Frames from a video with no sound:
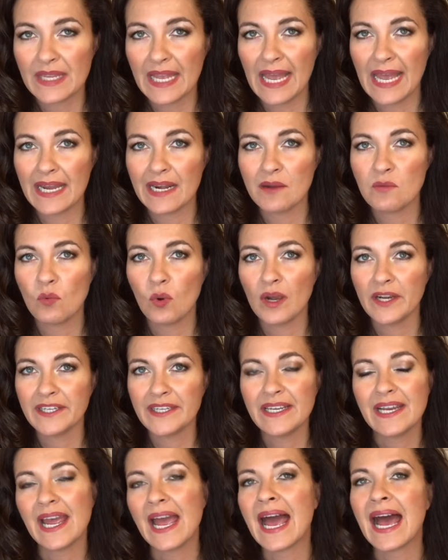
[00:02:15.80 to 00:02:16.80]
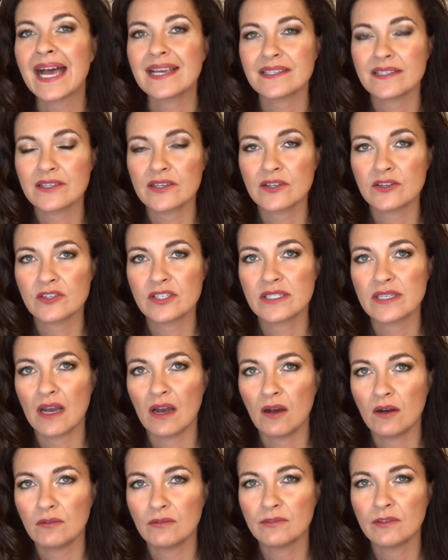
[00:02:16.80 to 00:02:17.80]
And I want you to ask
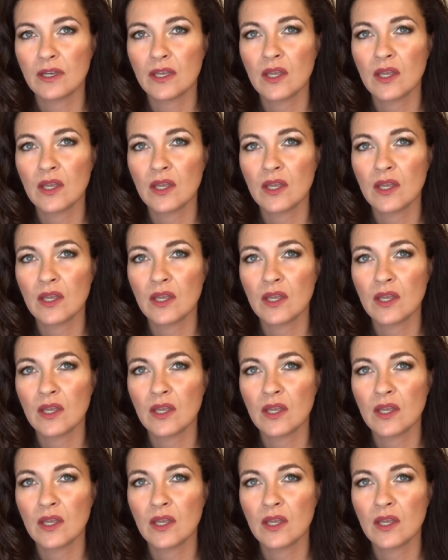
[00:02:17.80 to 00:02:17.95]
yourself,